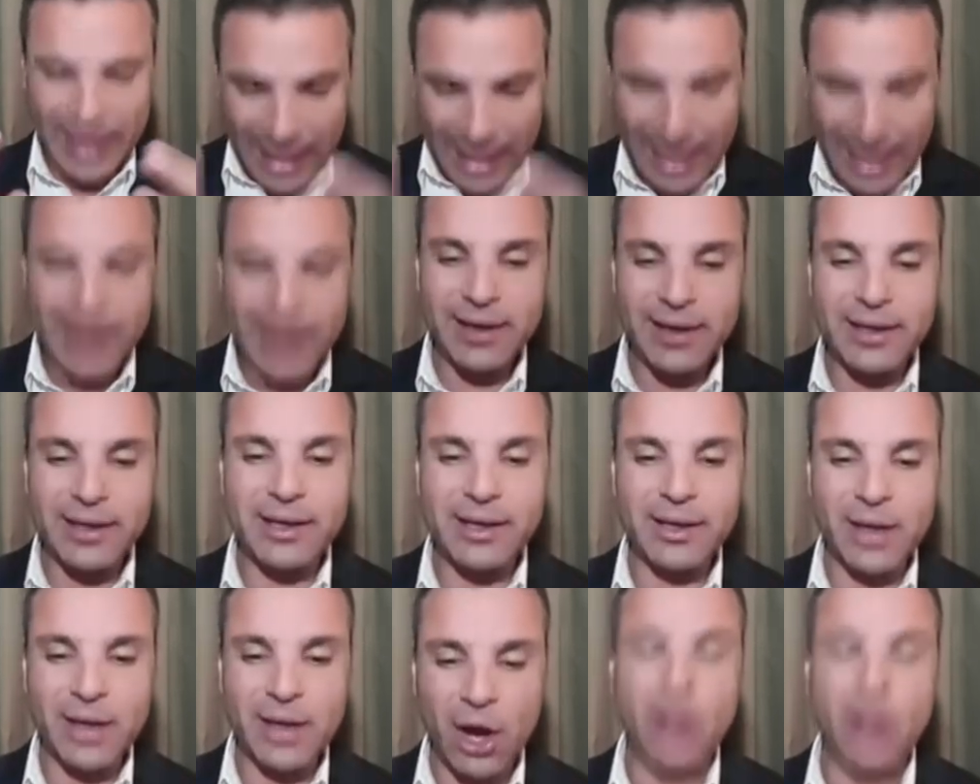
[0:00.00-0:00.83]

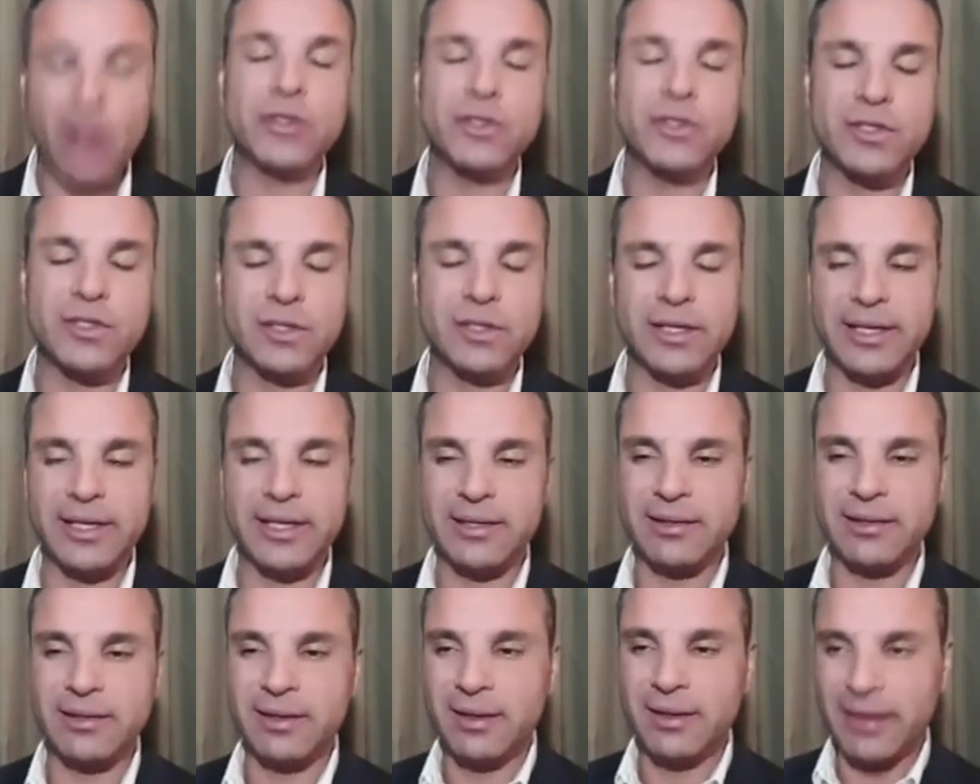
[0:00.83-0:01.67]
any
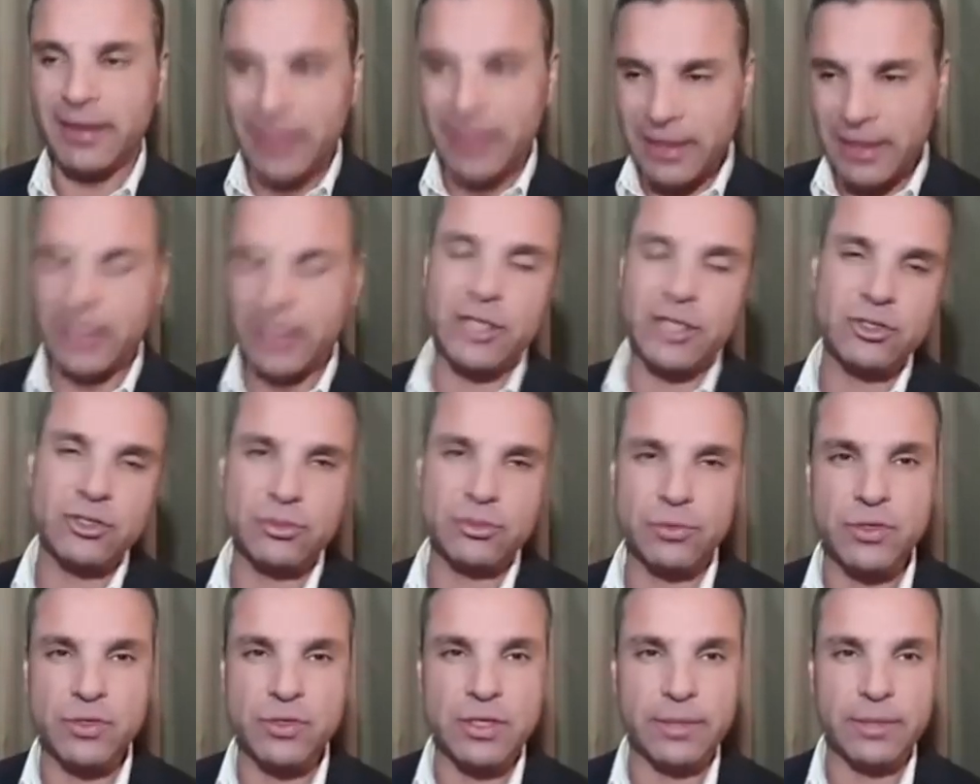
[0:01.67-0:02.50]
consulate in East
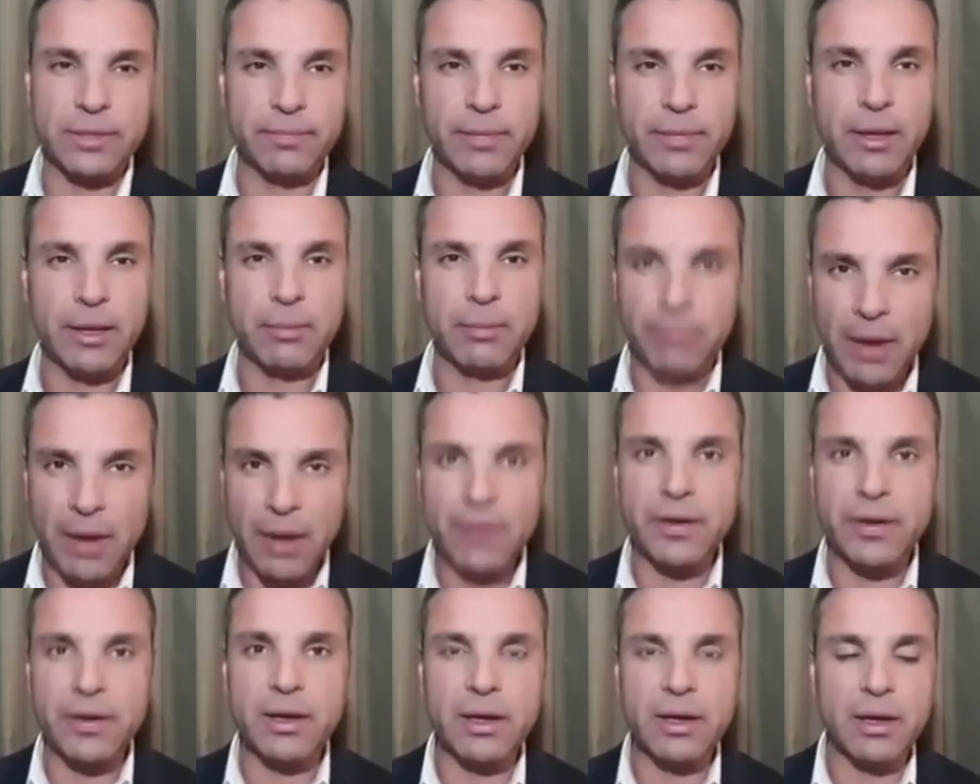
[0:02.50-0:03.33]
Jerusalem.
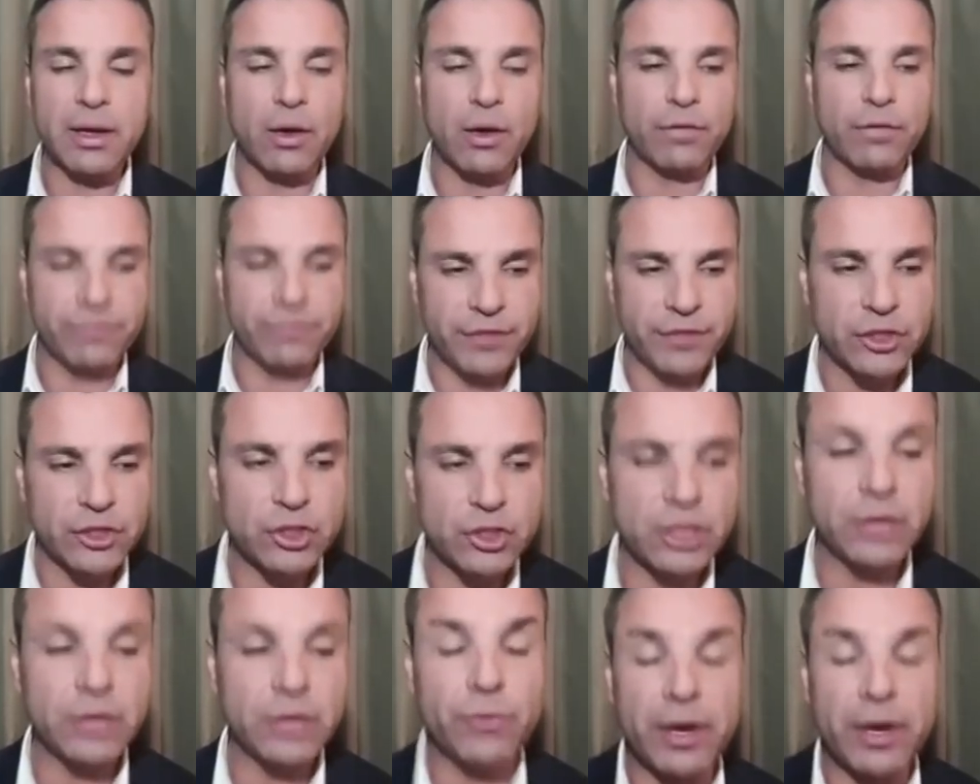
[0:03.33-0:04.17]
America
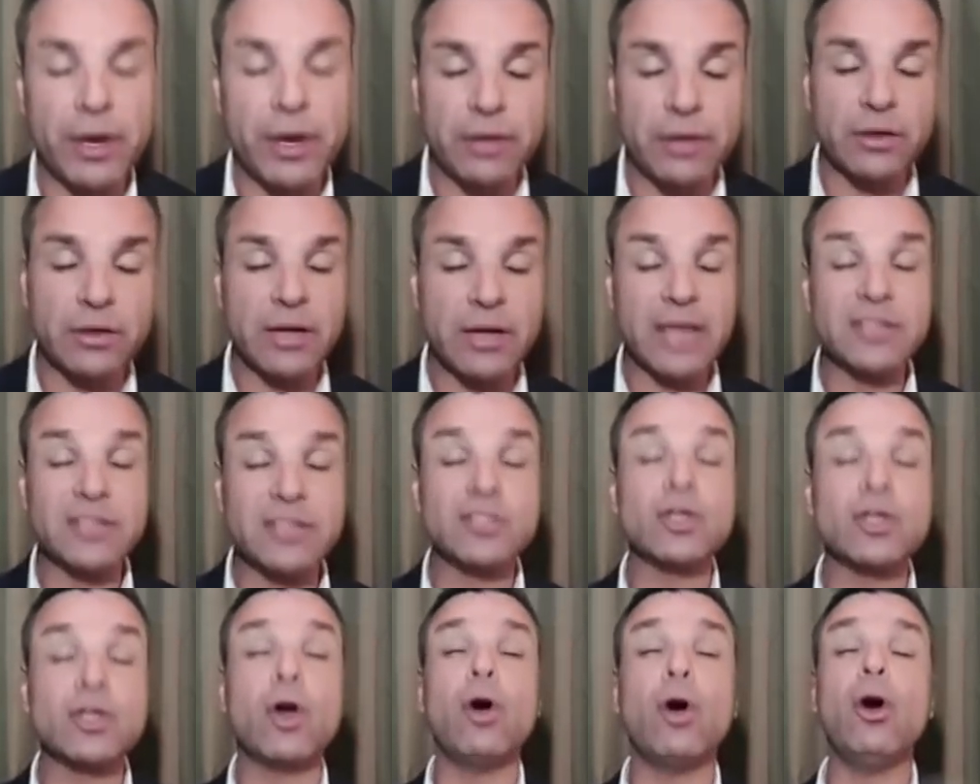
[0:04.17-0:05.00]
officially
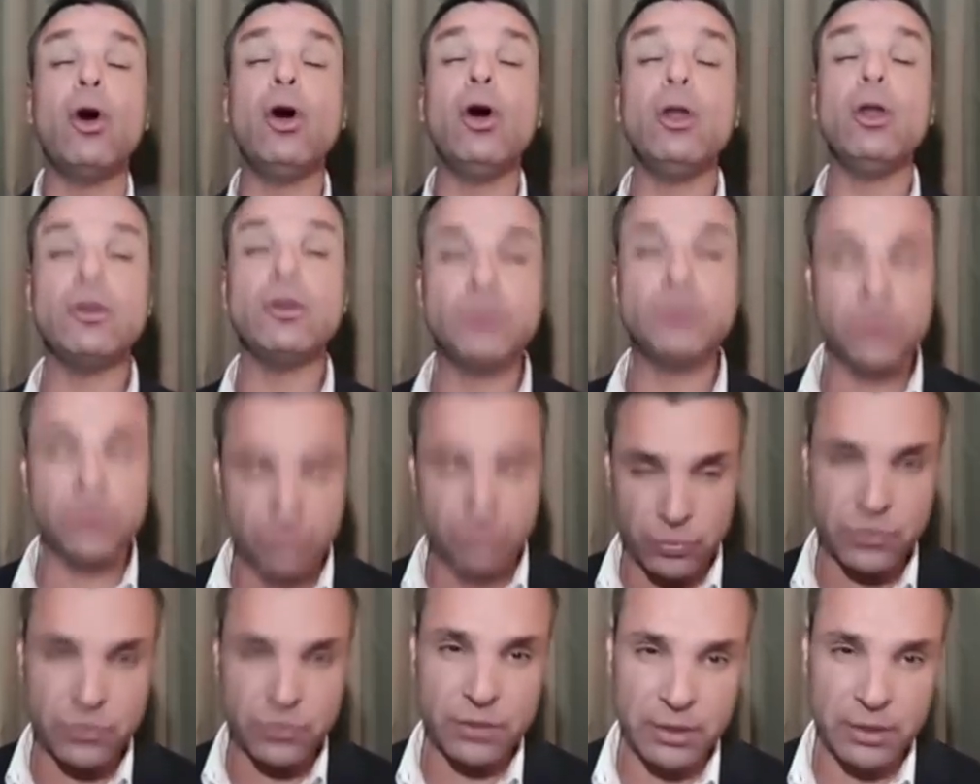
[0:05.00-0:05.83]
recognizes all of
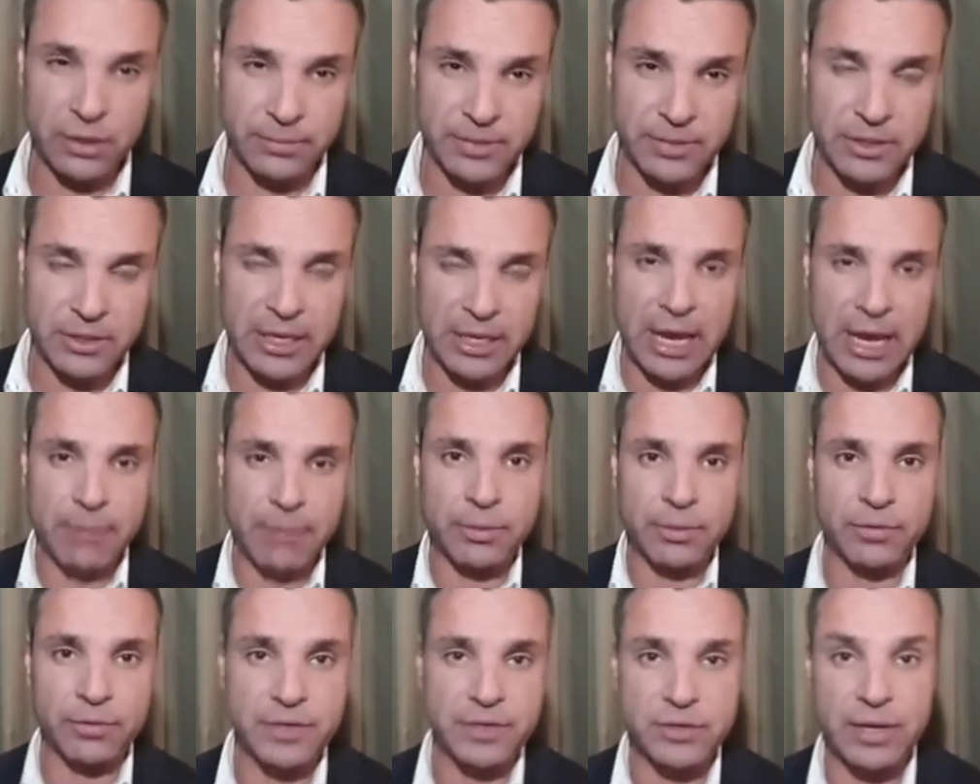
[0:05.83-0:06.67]
Jerusalem as the
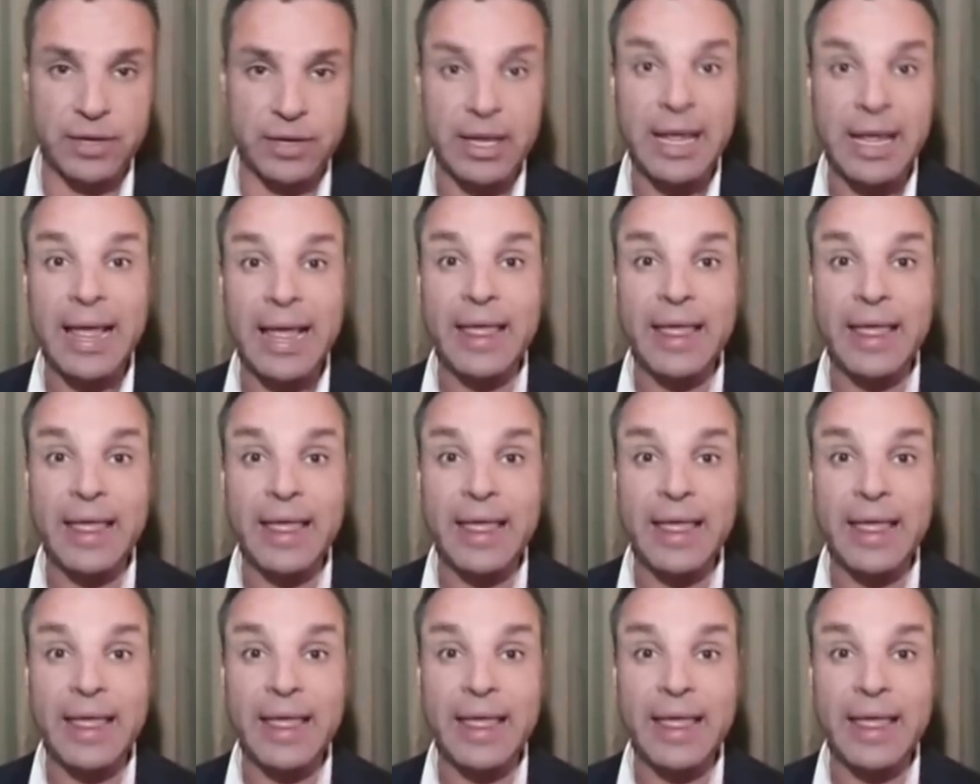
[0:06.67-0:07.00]
capital of Israel.